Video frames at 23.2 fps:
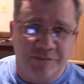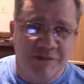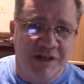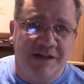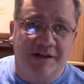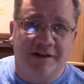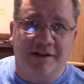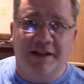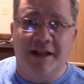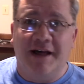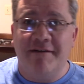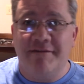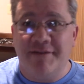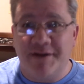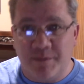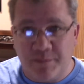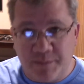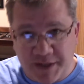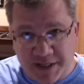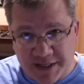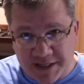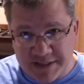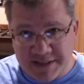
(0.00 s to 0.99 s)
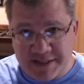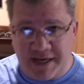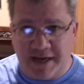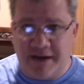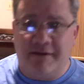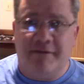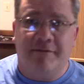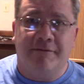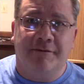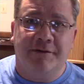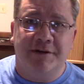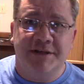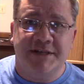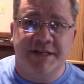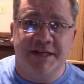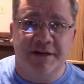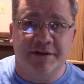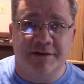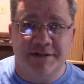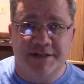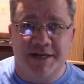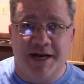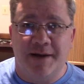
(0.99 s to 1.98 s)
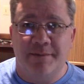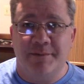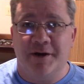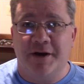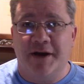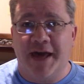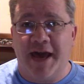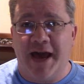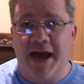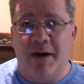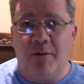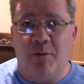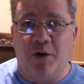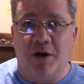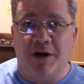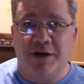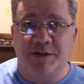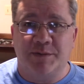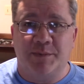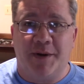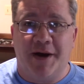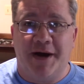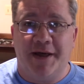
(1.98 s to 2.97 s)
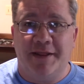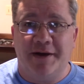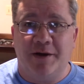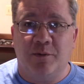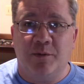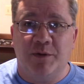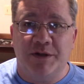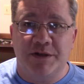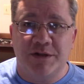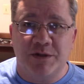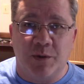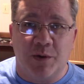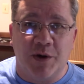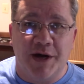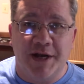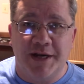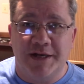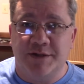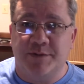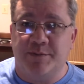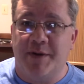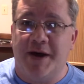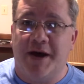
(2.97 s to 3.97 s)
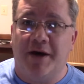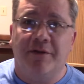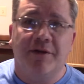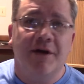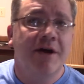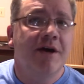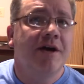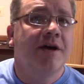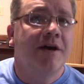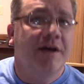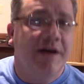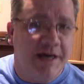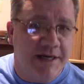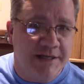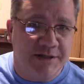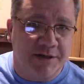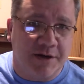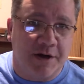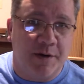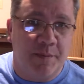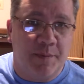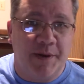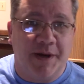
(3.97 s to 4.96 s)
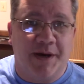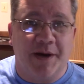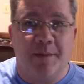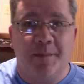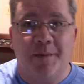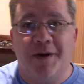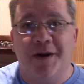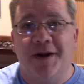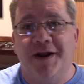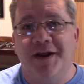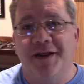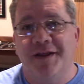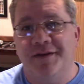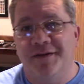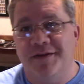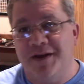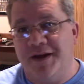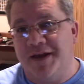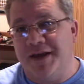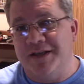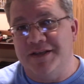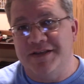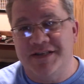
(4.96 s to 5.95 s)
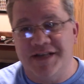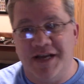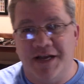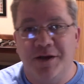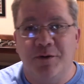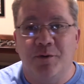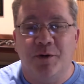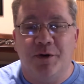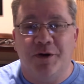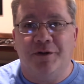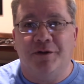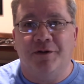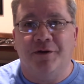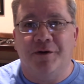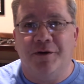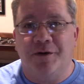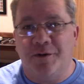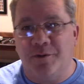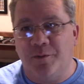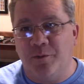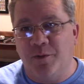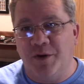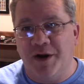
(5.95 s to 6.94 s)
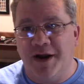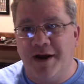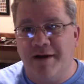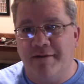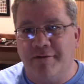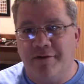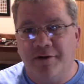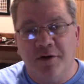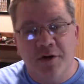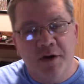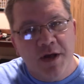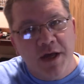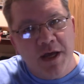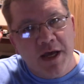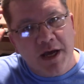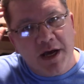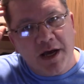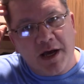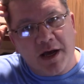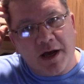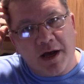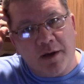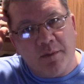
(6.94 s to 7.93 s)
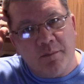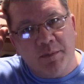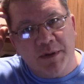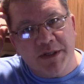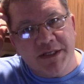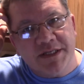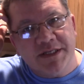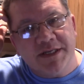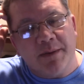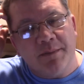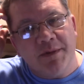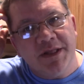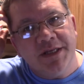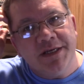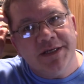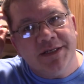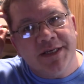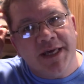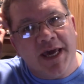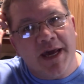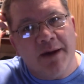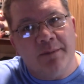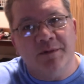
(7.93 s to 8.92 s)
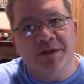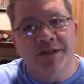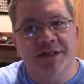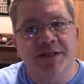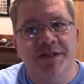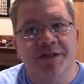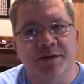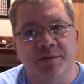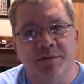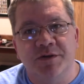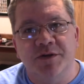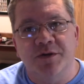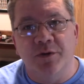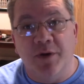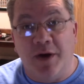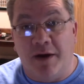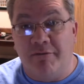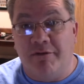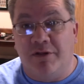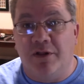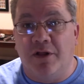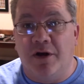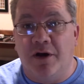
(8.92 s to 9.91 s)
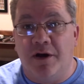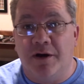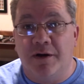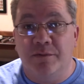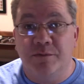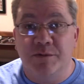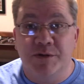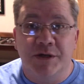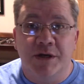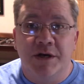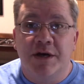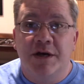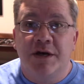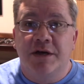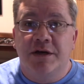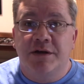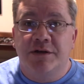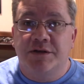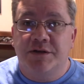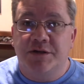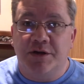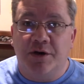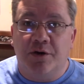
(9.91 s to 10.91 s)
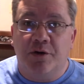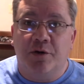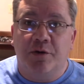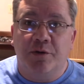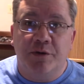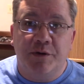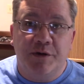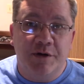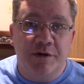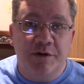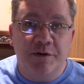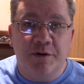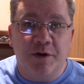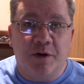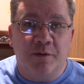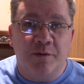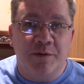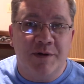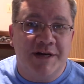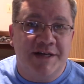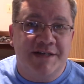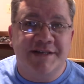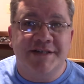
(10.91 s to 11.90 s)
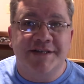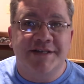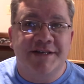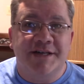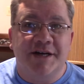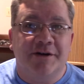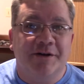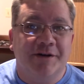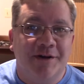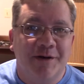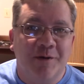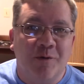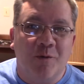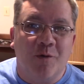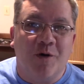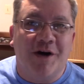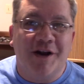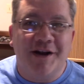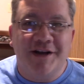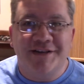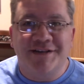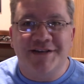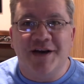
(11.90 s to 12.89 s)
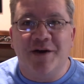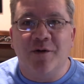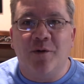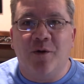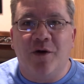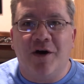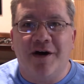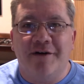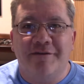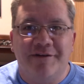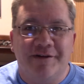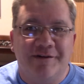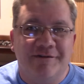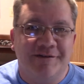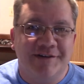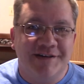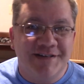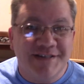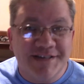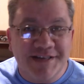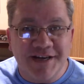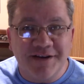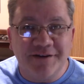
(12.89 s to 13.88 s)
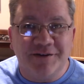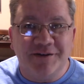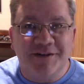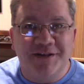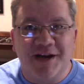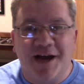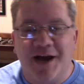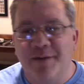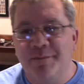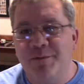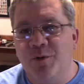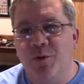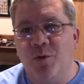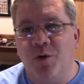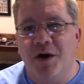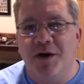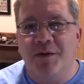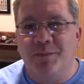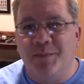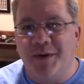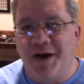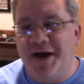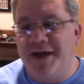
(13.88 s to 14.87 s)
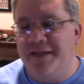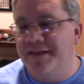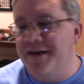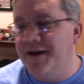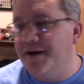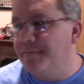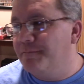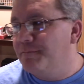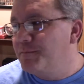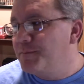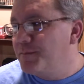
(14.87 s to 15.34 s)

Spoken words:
love it, because every single time your cat walks by there with a toy in his mouth, it's going to pick up on it and it can send you an alert or whatever. But some of these camera systems do have alarms, so you don't necessarily want it to go off every single time you walk by there.